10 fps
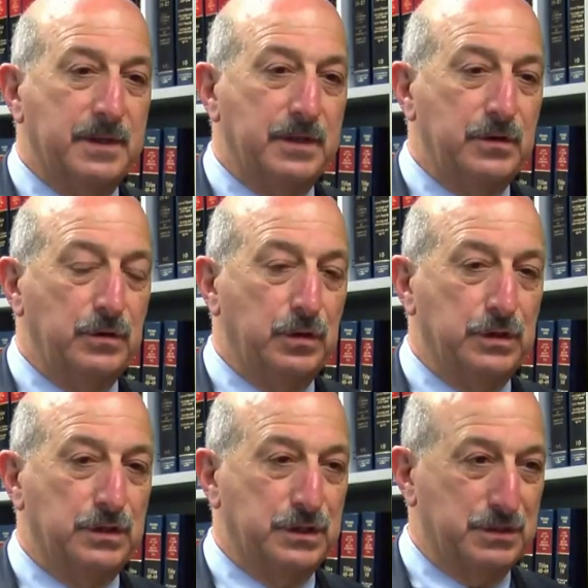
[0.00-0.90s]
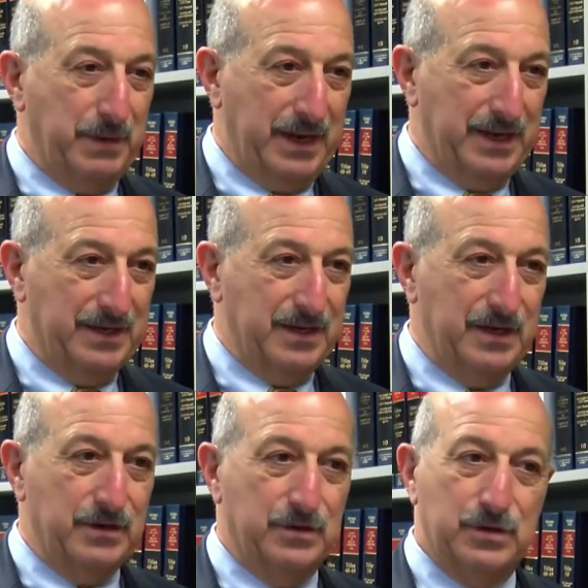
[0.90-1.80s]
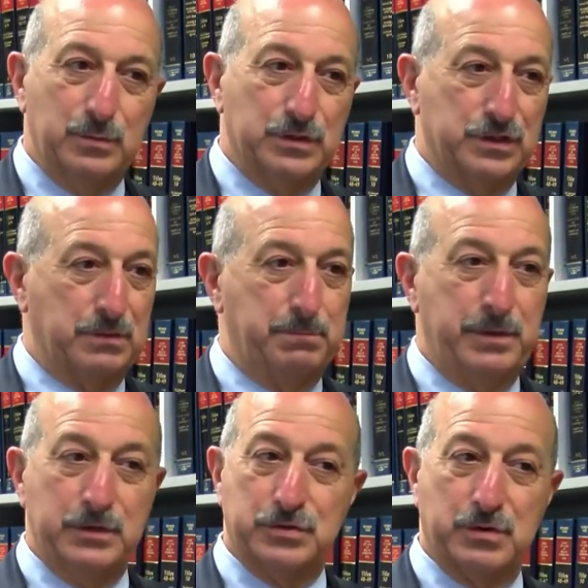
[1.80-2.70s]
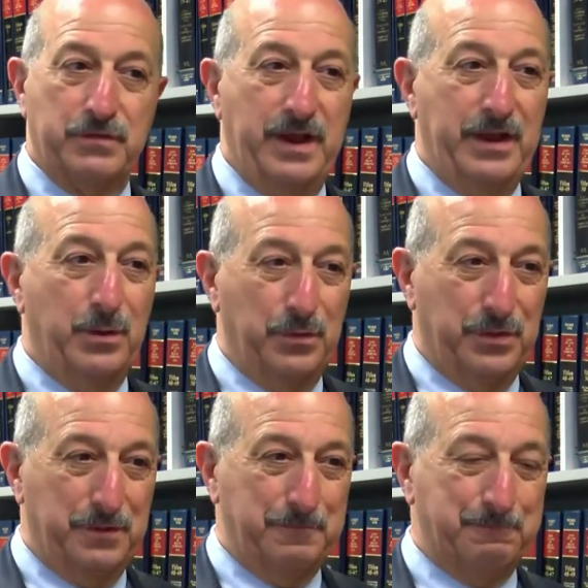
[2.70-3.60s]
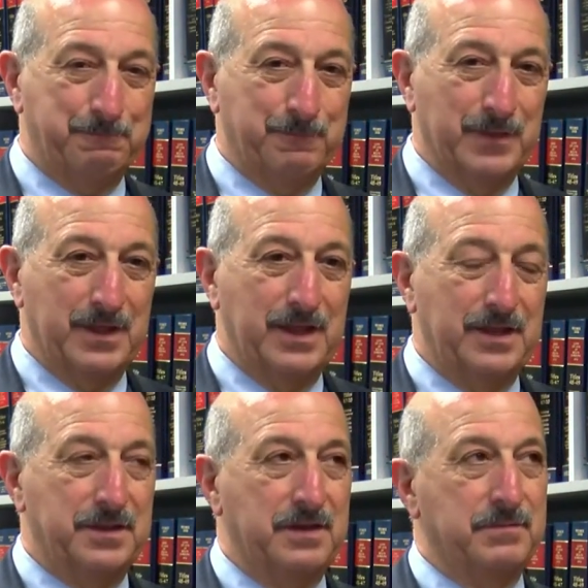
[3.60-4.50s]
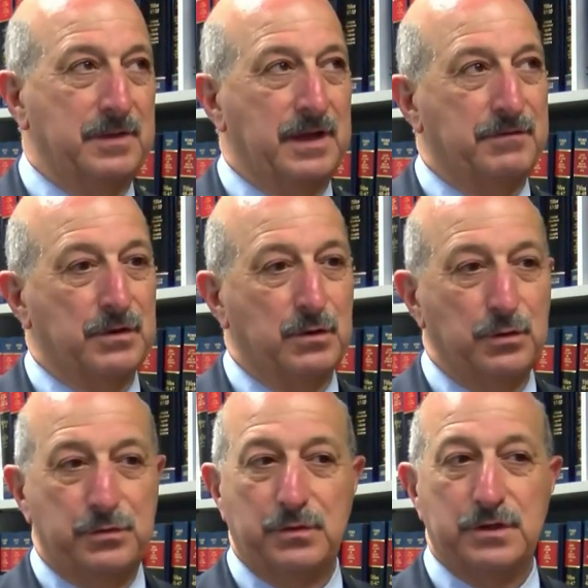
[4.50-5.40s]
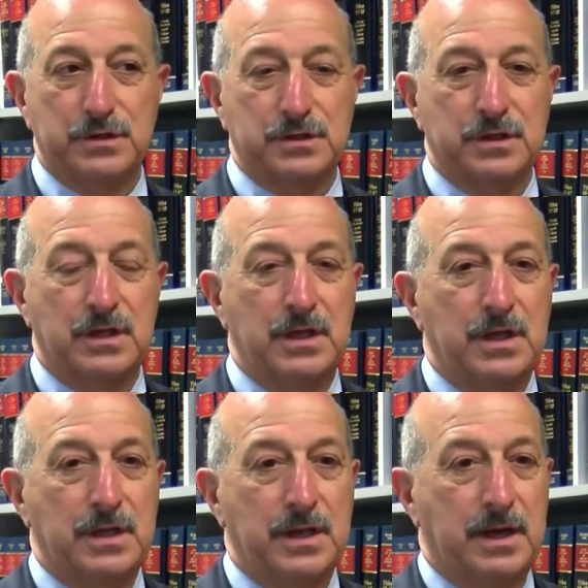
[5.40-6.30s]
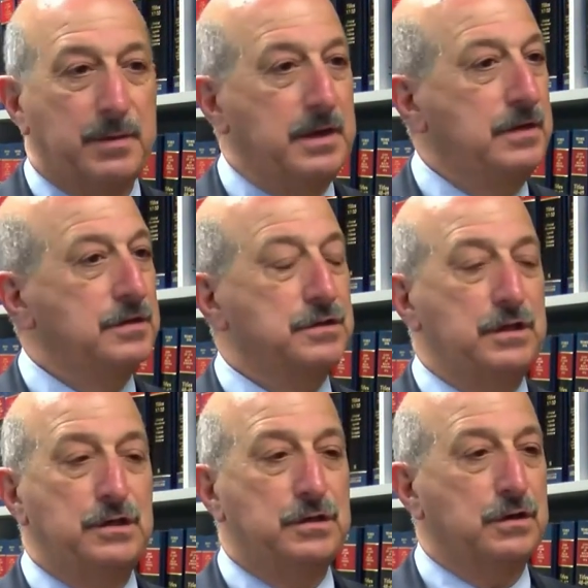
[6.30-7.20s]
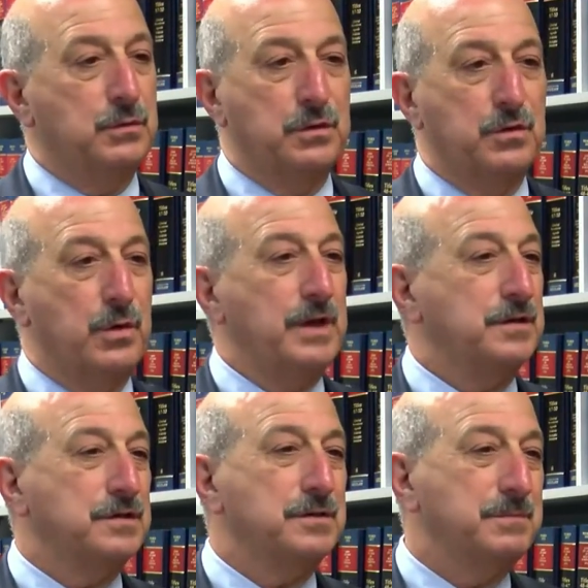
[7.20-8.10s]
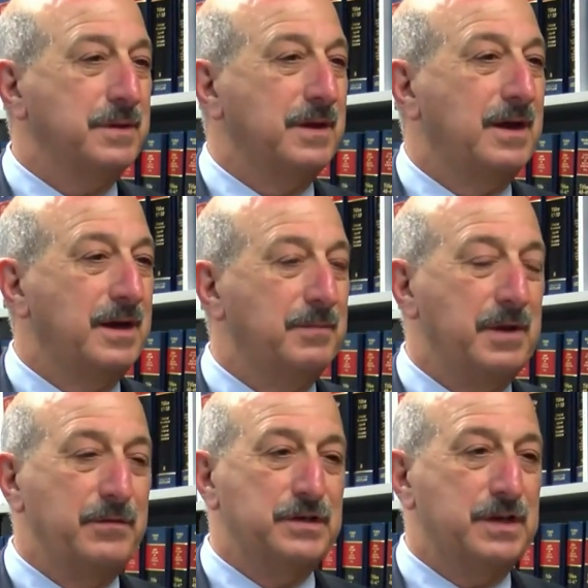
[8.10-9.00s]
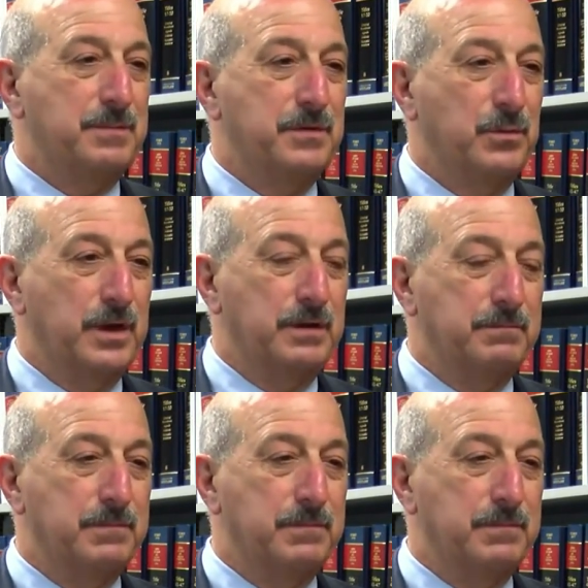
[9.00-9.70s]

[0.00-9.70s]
You looked at this man and who was just a picture of health, and then have to go through this, um, and he just he took it with grace um, every step of the way.